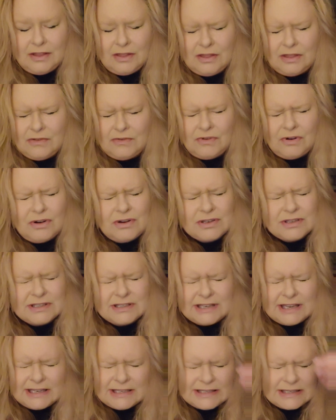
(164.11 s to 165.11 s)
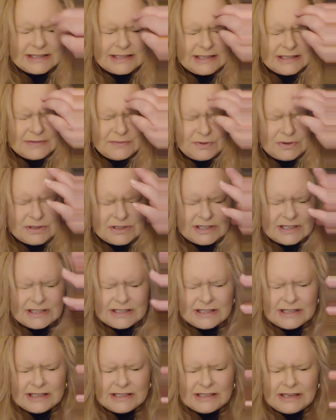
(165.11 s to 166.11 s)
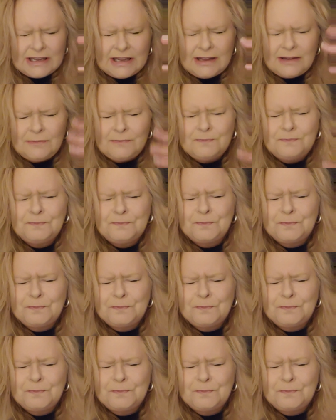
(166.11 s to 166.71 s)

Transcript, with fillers: The verse says, this verse says that um,